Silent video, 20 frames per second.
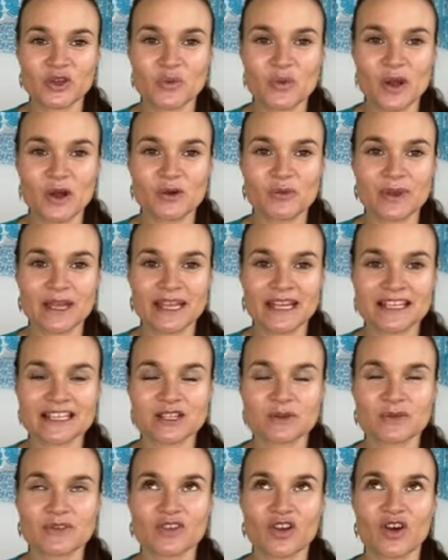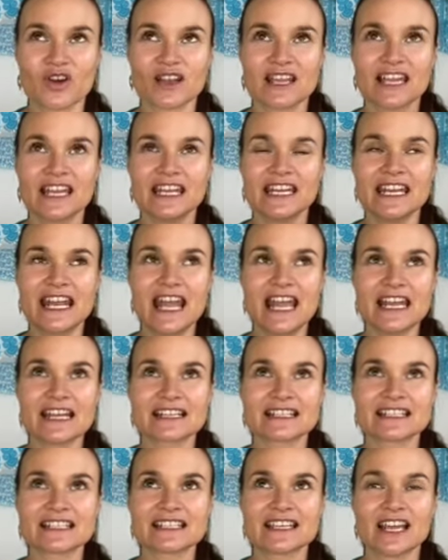well-being. So we've got
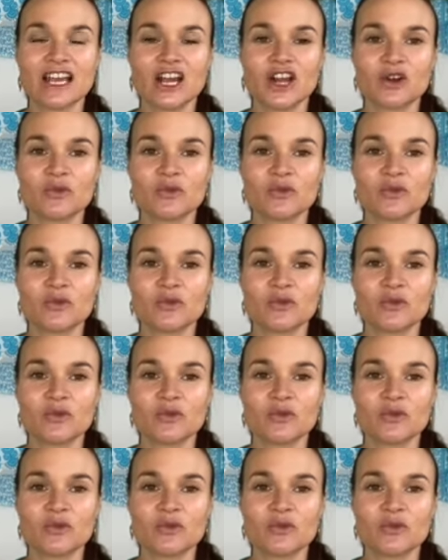connect,